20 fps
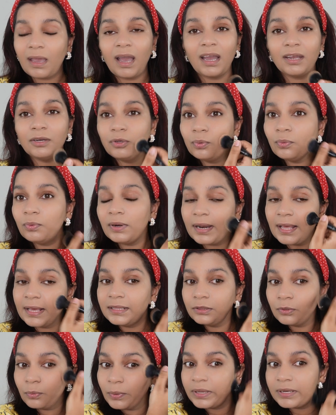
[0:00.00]
I don't
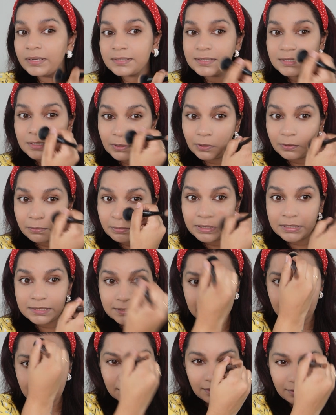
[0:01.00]
like the way it is sitting on my
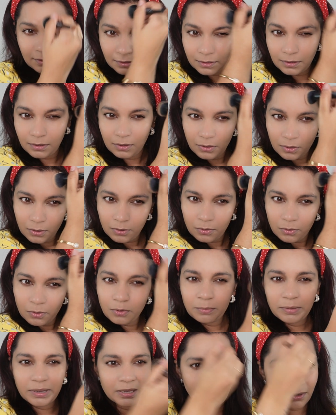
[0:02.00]
skin. Oh
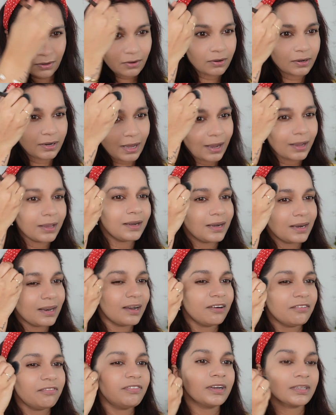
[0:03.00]
my god, I
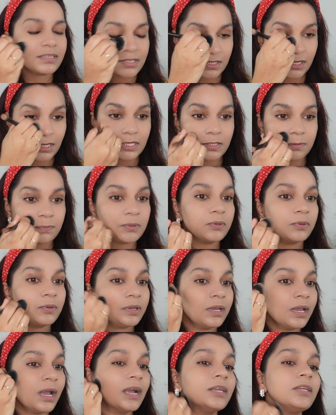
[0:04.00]
love One Size
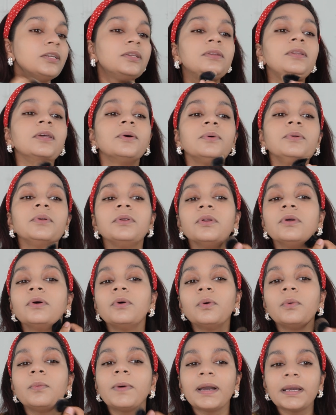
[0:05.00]
Beauty. I don't
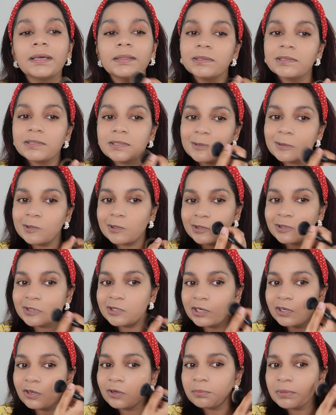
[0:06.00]
know why this is not
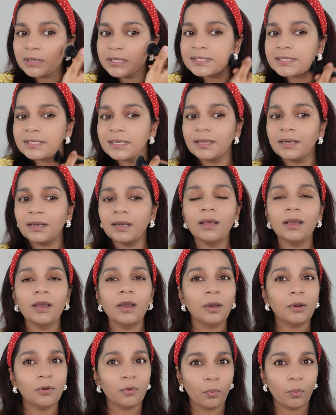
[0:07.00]
sitting on my skin.
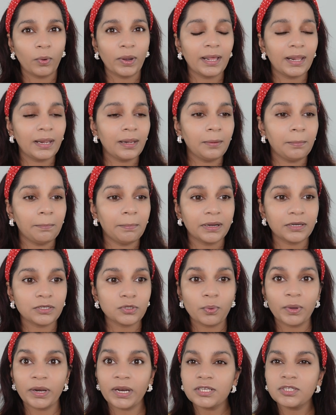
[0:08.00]
Well,
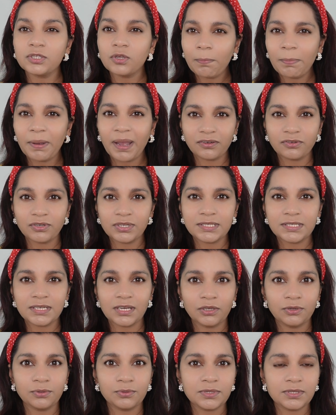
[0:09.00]
but when I saw Patrick Star
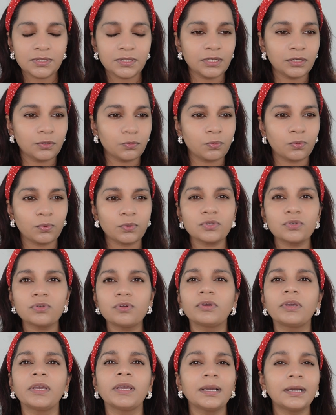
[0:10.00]
using it, it was
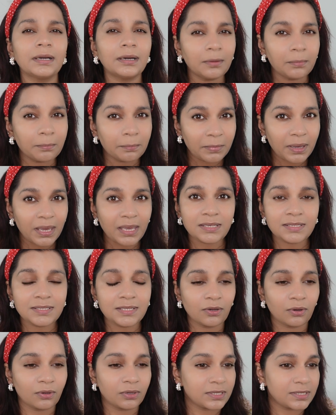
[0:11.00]
looking
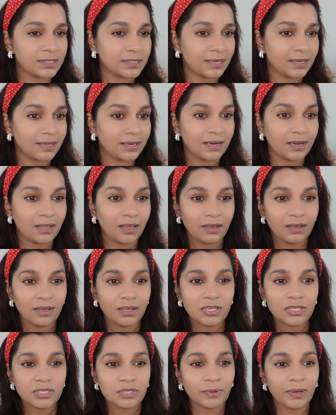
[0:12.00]
amazing on his skin.
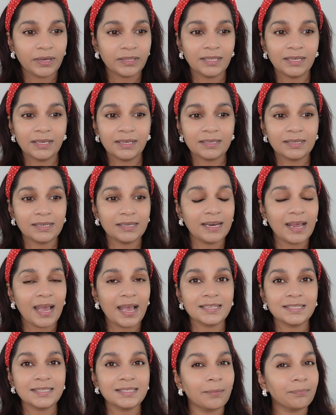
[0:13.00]
So I think it
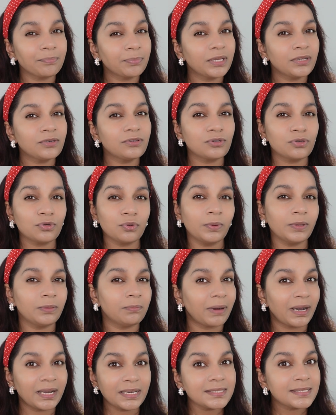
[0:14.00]
has something to do with
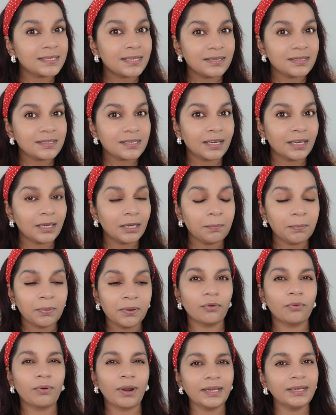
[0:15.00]
my skin type.
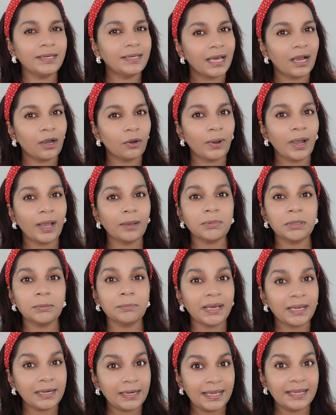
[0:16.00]
Right now, I'm in
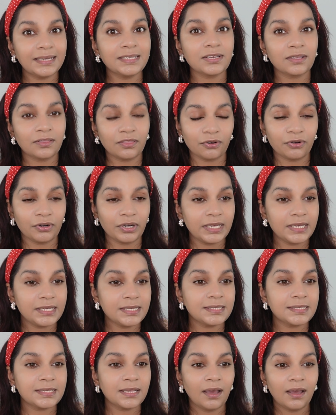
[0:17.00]
my late
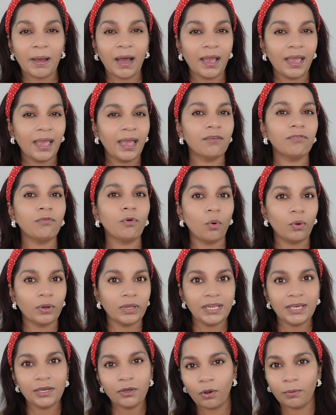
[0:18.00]
30s. I have
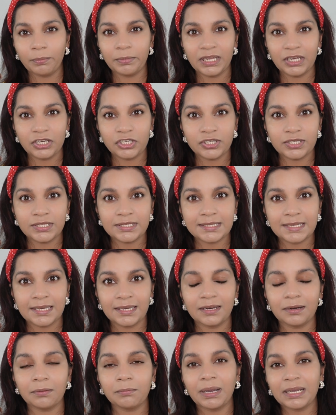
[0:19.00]
oily combination
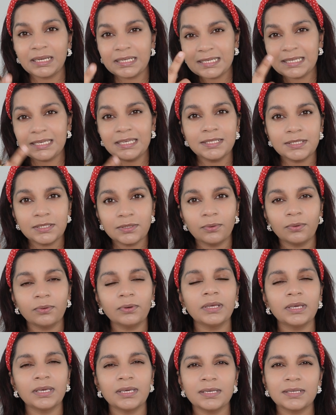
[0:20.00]
skin. My
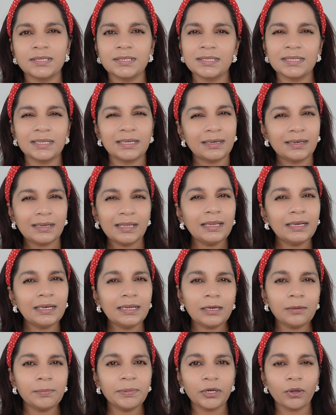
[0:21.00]
T-zone is a
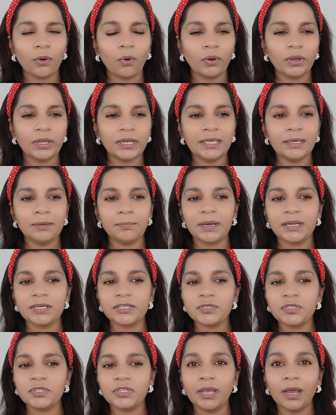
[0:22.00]
little bit oily,
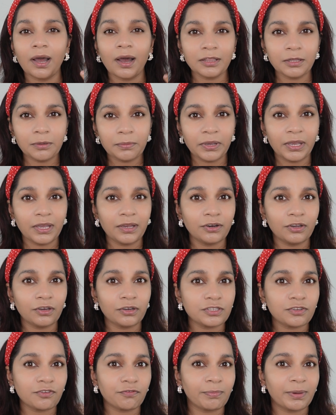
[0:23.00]
but the other
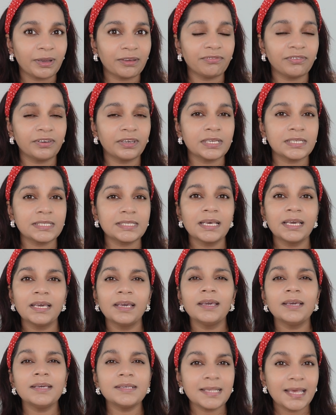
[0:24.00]
areas of my face
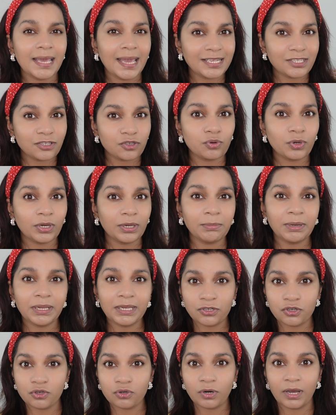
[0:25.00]
is extremely
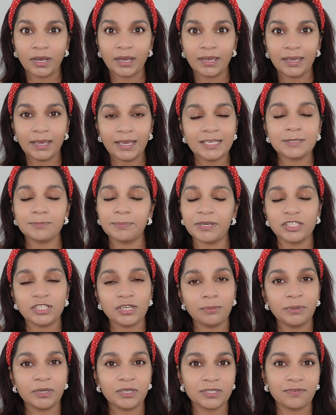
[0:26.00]
dry,
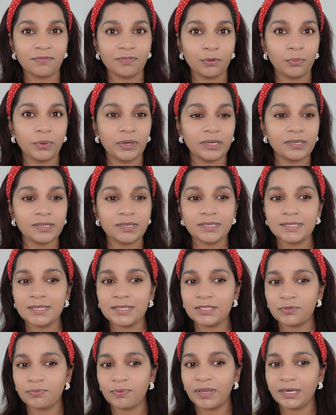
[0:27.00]
especially because of the winters.
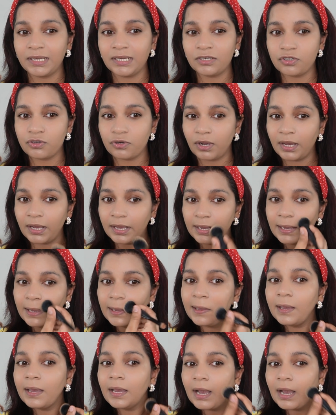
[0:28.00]
It's very dry.